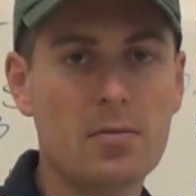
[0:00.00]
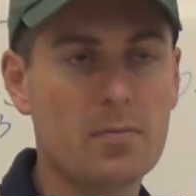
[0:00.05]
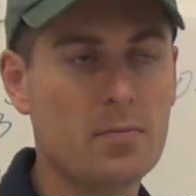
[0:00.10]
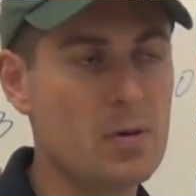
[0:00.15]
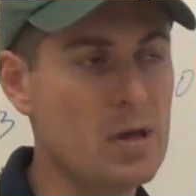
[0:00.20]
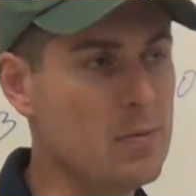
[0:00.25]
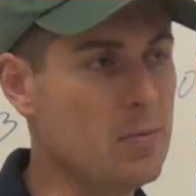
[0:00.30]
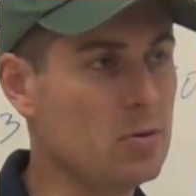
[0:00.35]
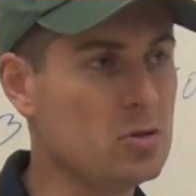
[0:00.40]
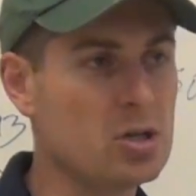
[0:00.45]

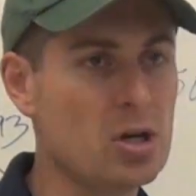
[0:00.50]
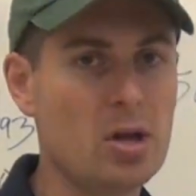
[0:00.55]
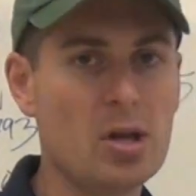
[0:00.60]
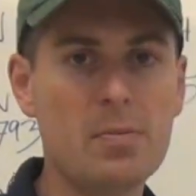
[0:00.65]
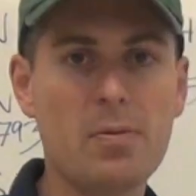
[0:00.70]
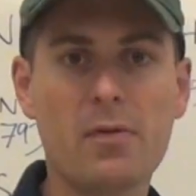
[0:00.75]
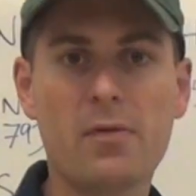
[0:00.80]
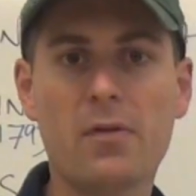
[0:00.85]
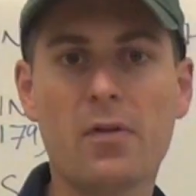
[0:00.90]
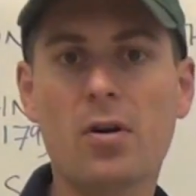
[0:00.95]
People generally
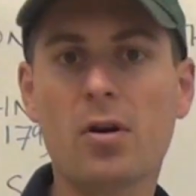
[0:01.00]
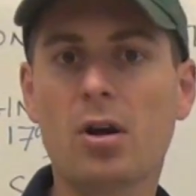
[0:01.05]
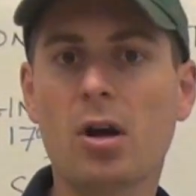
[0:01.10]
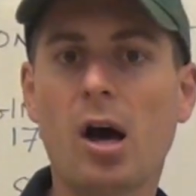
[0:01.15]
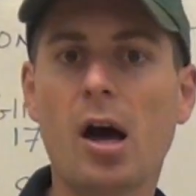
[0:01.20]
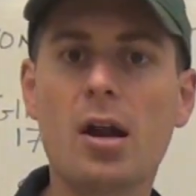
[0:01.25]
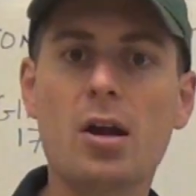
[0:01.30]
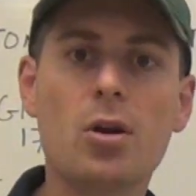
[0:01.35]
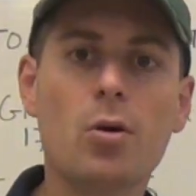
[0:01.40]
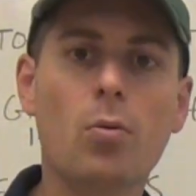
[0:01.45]
prefer
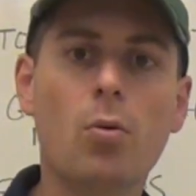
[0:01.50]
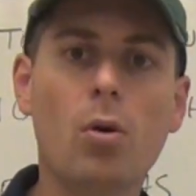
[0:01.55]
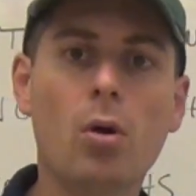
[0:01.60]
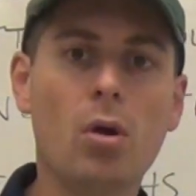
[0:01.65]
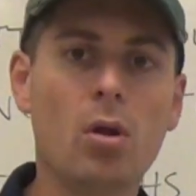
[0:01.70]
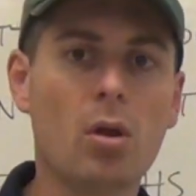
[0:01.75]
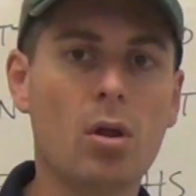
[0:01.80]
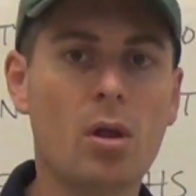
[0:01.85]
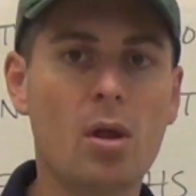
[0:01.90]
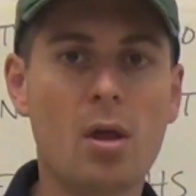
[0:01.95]
cotton to
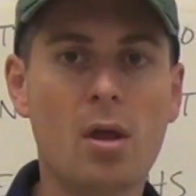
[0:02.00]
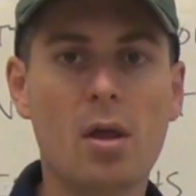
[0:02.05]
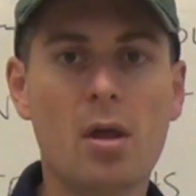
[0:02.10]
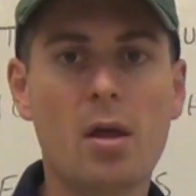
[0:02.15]
wool.